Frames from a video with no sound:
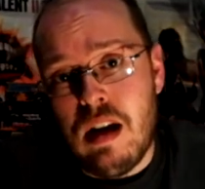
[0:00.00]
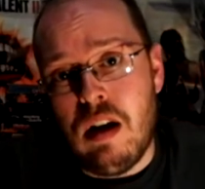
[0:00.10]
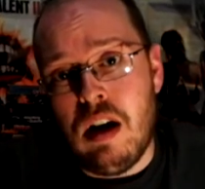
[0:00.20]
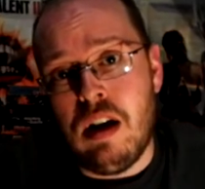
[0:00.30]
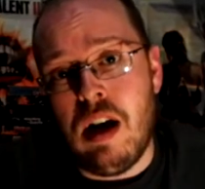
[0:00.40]

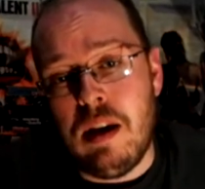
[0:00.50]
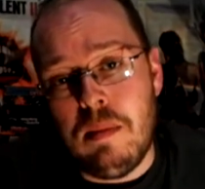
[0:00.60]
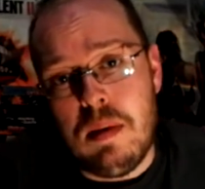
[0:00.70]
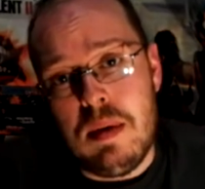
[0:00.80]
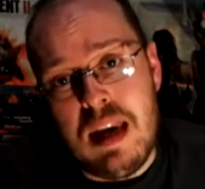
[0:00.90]
uh,
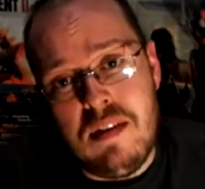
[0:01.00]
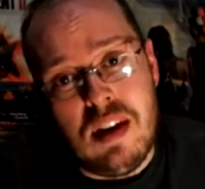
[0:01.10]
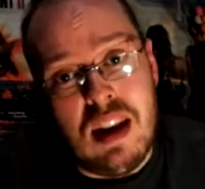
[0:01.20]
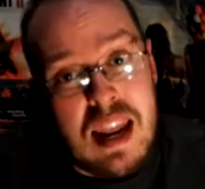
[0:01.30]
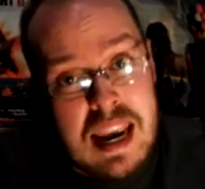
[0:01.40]
imdb gave it
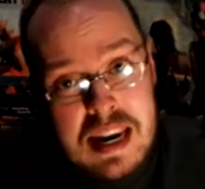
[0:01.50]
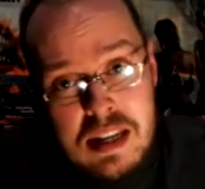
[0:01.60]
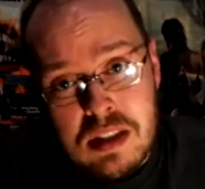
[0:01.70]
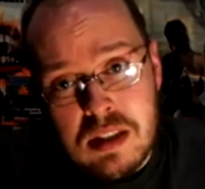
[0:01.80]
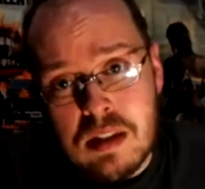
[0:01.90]
an
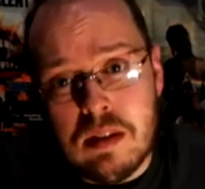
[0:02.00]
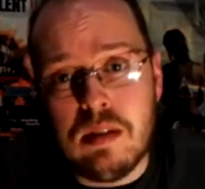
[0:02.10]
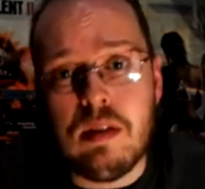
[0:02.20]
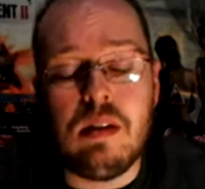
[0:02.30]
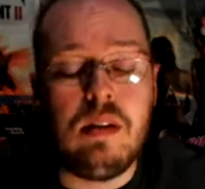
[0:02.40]
8
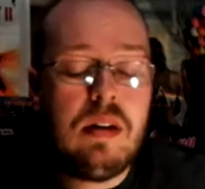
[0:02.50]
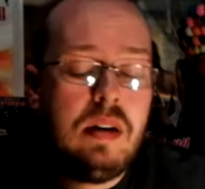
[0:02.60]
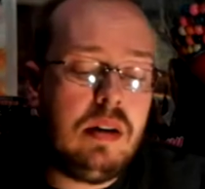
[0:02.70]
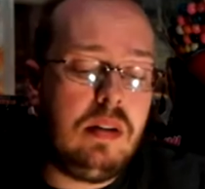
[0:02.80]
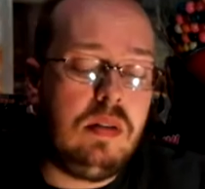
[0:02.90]

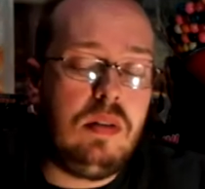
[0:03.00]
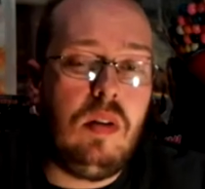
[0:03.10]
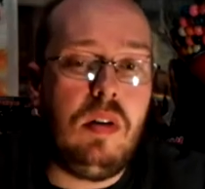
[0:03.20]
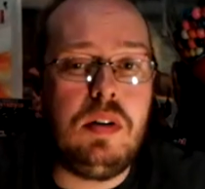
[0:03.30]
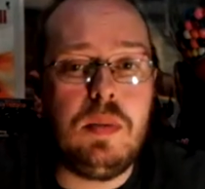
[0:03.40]
uh, the
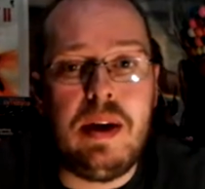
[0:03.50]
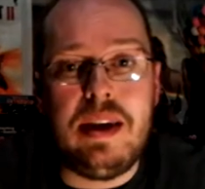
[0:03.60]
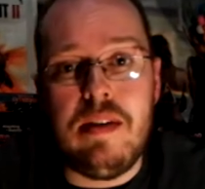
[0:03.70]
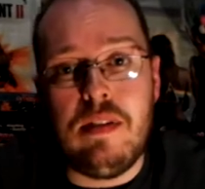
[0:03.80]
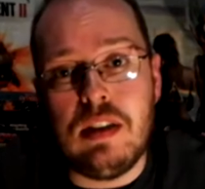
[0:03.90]
only reason why i
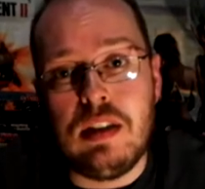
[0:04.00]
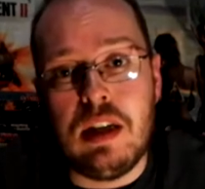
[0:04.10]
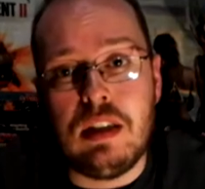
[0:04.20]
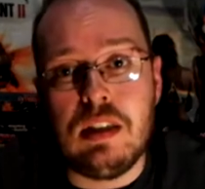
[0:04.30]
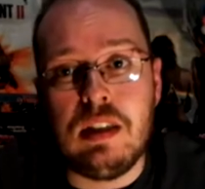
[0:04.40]
gave it a
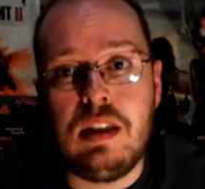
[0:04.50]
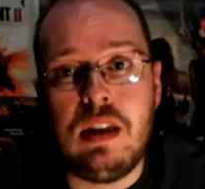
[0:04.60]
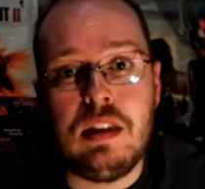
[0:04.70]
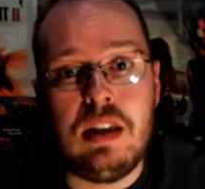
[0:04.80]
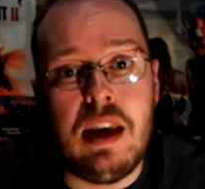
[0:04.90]
6 is
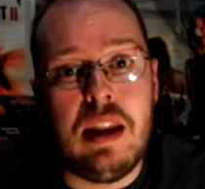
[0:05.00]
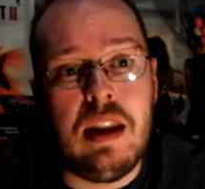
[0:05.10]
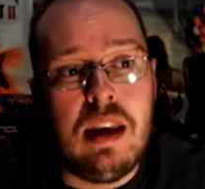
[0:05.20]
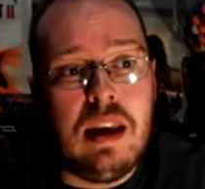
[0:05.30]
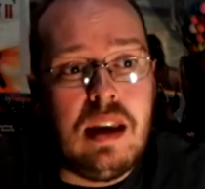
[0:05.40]
because again
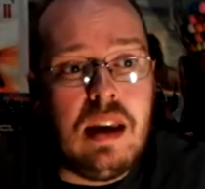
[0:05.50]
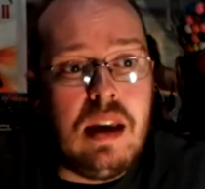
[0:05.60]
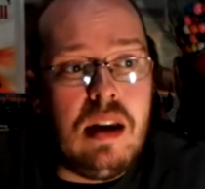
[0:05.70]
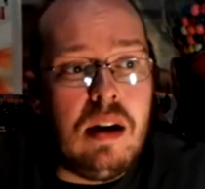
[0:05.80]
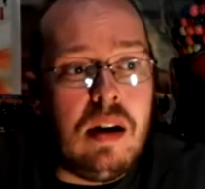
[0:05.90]

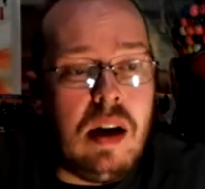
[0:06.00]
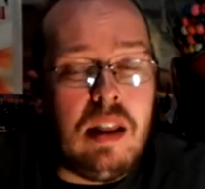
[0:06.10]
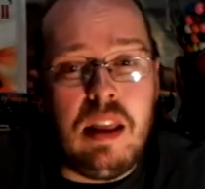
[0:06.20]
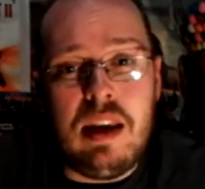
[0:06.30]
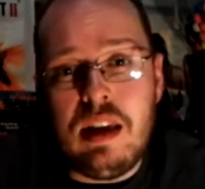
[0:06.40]
i
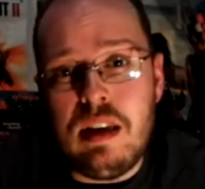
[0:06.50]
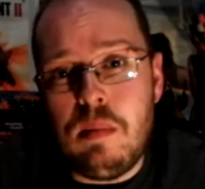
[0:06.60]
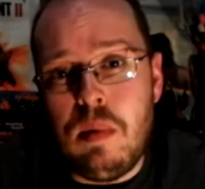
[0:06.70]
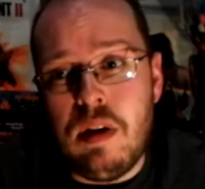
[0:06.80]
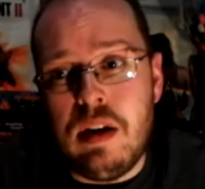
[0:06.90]
like it
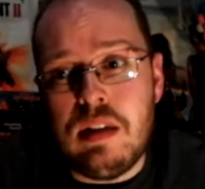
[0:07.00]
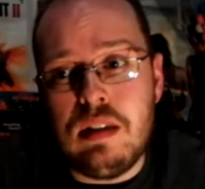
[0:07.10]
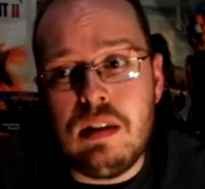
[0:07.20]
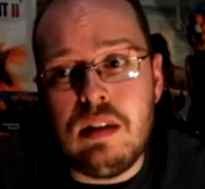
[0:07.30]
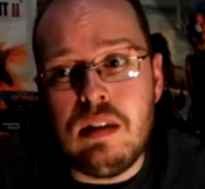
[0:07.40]

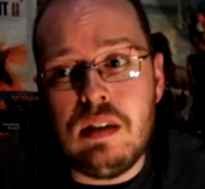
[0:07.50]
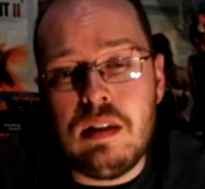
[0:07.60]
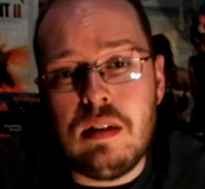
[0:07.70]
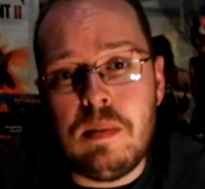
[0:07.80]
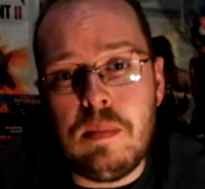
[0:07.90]
but
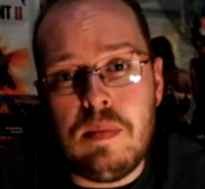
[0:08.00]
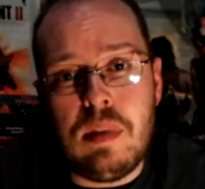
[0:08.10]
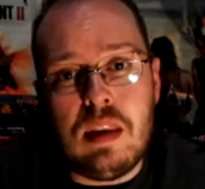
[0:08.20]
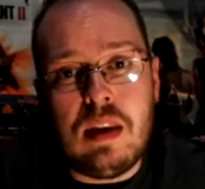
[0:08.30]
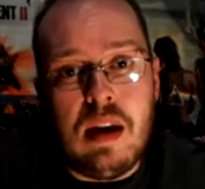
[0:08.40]

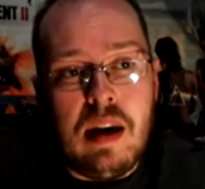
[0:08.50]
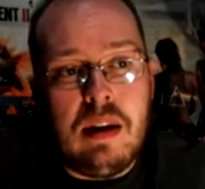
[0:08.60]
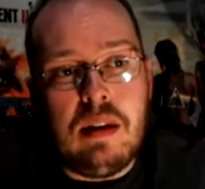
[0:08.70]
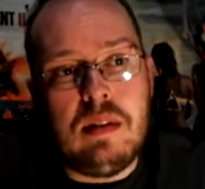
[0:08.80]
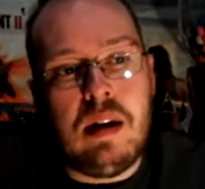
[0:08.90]

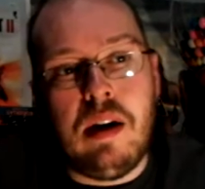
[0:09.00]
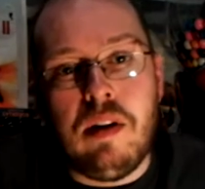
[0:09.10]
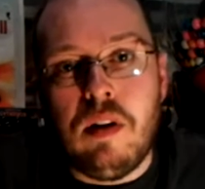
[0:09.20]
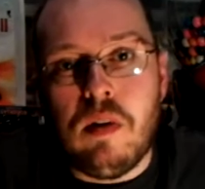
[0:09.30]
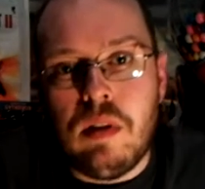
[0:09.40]
I I don't
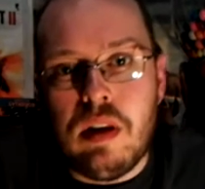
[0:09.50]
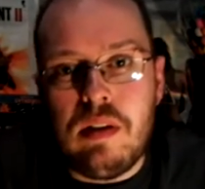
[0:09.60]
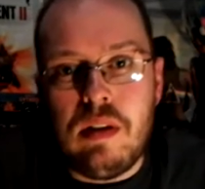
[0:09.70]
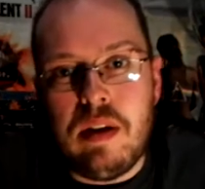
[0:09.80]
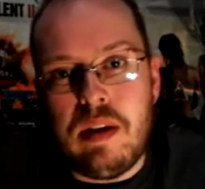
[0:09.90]
know.
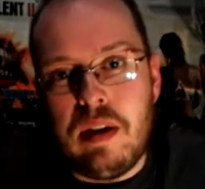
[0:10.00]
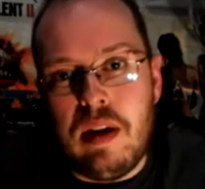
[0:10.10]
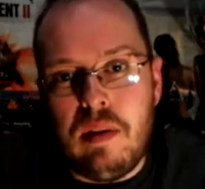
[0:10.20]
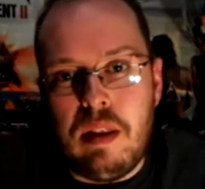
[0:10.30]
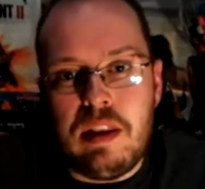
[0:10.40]
I I
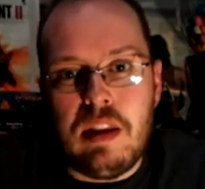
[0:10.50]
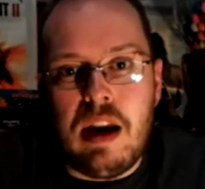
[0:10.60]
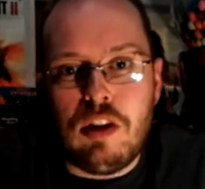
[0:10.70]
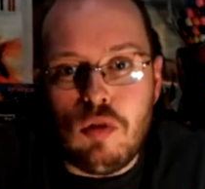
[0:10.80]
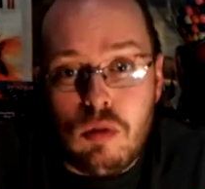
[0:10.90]
like the
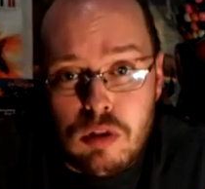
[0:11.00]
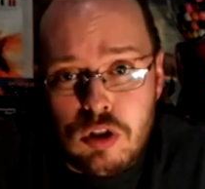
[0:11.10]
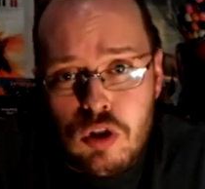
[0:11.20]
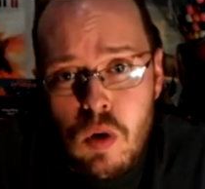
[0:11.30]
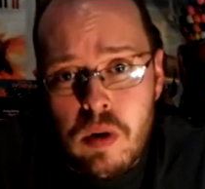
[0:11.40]
actual real
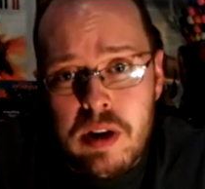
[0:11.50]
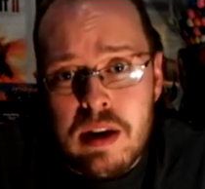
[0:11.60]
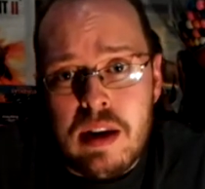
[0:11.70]
story,